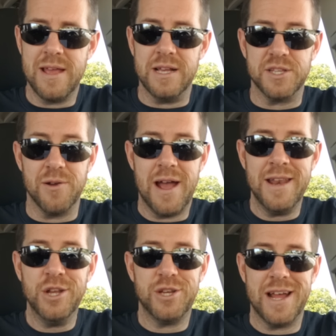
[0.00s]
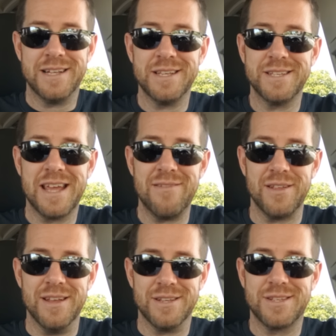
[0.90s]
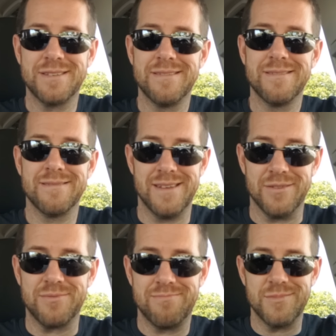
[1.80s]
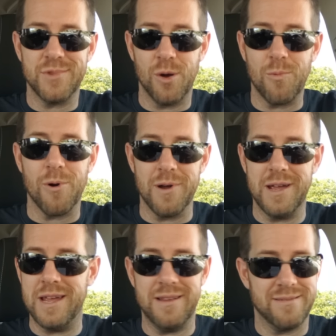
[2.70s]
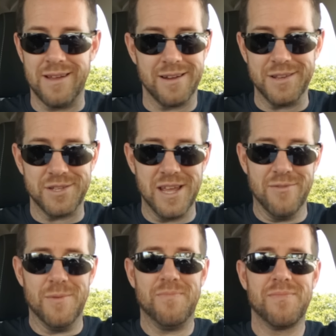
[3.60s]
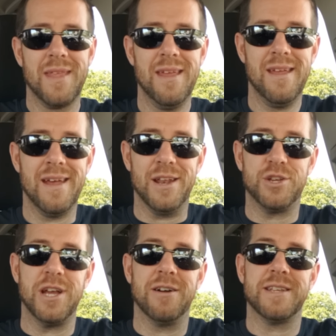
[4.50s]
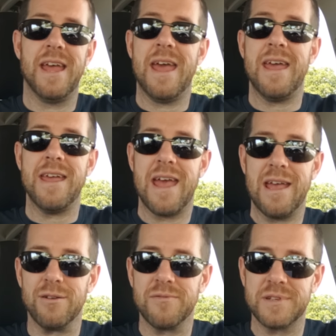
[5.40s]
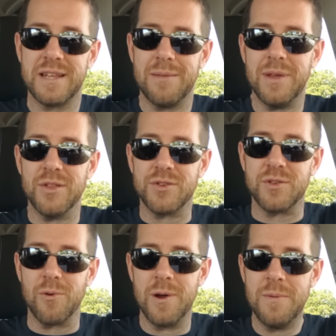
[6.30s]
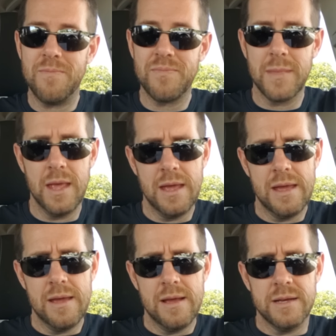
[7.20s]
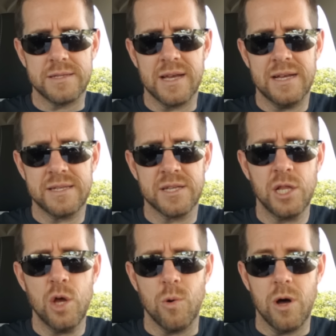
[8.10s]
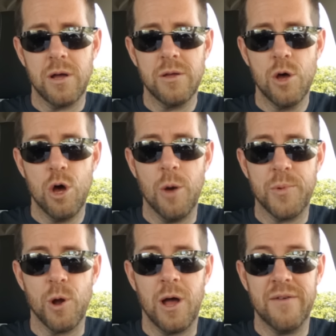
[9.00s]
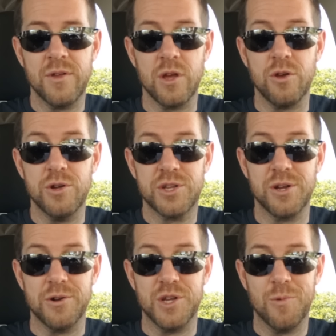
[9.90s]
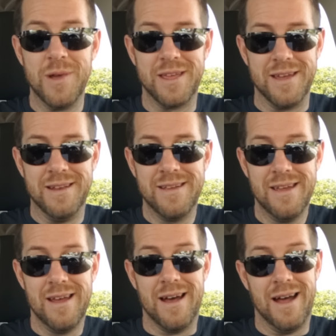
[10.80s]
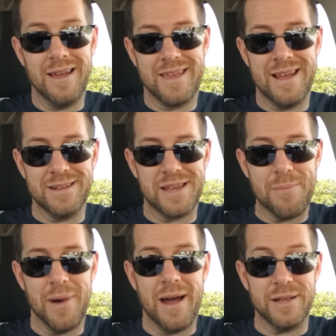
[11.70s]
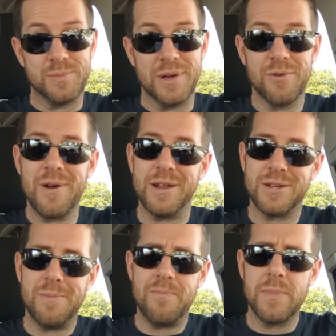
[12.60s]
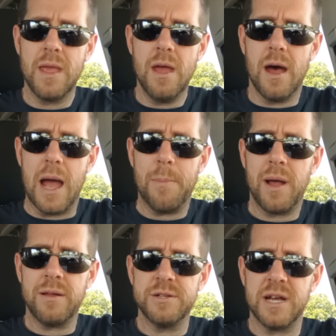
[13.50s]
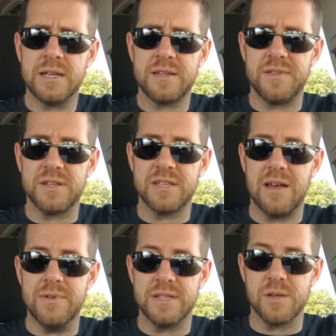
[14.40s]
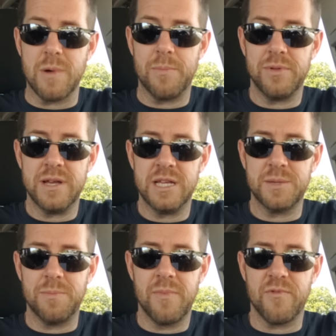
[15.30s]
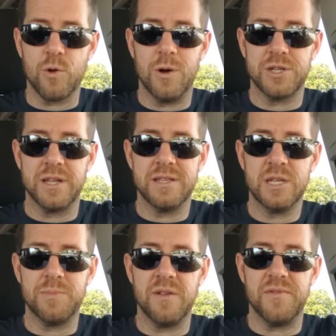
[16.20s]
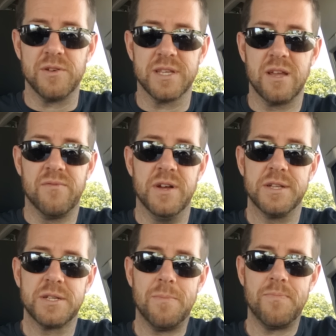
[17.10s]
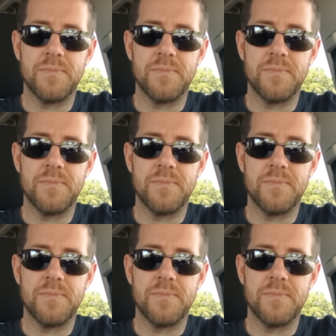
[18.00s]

Is there any chance of saving this? Now, don't worry, he's not going to save it. And a shout out to A. Hale for sending me this story. This guy says, Hello, all. Hope you're all having a good start to your weekend. I can't say mine has been great. I apologize if this sub isn't the right place for a question like this, but it feels like it fits.